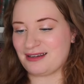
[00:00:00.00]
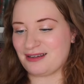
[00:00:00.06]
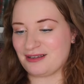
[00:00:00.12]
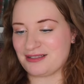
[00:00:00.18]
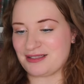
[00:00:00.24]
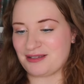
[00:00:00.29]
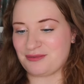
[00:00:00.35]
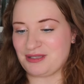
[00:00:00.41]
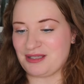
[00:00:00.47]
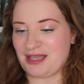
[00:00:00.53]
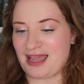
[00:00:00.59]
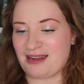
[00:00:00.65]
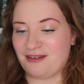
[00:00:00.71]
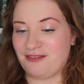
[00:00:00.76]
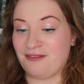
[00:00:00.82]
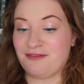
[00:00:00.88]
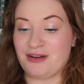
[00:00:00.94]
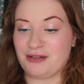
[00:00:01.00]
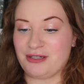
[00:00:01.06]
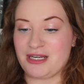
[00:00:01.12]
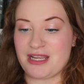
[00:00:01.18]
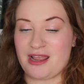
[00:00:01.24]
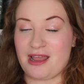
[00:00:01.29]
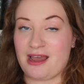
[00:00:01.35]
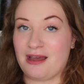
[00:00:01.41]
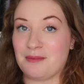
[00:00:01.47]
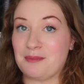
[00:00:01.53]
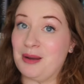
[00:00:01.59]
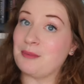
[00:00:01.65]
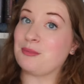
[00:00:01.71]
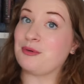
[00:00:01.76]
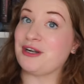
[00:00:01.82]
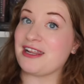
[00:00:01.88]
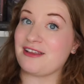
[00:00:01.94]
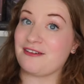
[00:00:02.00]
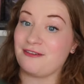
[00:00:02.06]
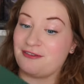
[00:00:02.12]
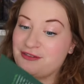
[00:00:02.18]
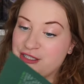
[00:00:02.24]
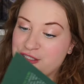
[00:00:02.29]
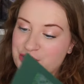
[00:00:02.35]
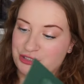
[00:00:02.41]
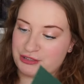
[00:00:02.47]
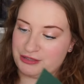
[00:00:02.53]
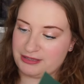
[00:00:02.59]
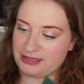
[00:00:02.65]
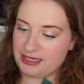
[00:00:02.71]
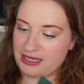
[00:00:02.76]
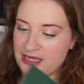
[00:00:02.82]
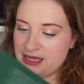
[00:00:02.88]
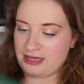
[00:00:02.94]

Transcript: because it had very pretty features.